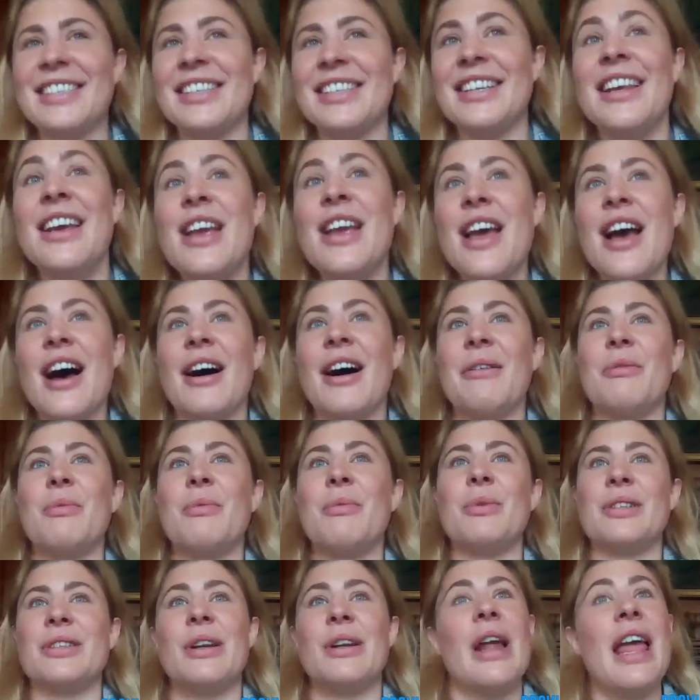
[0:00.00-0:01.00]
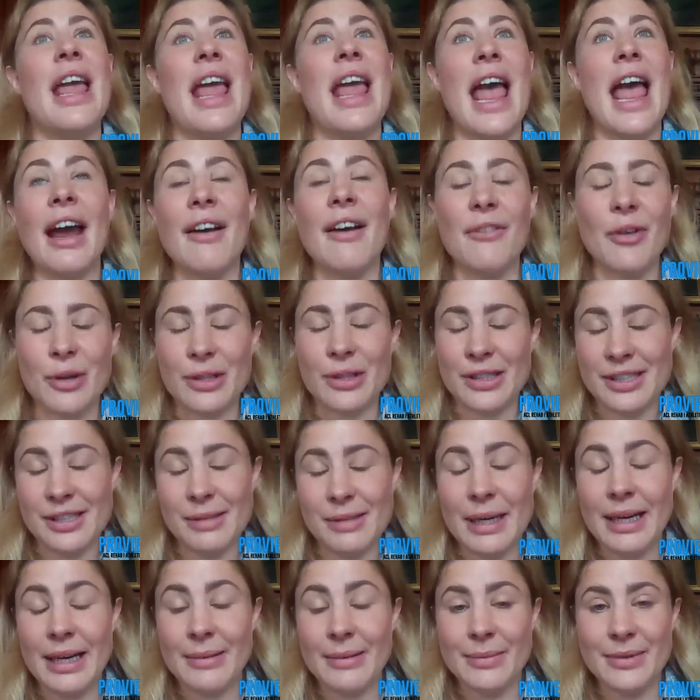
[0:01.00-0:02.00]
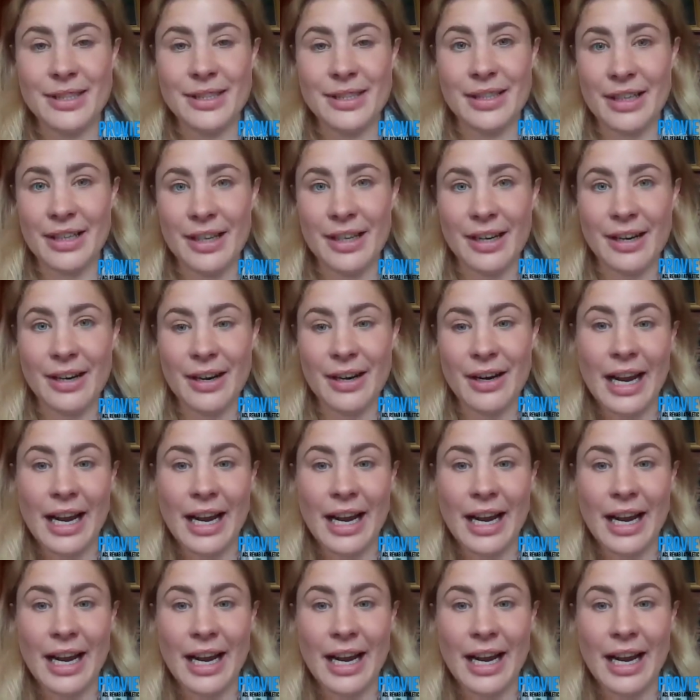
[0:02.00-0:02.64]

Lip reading: And I'd want everyone to be able to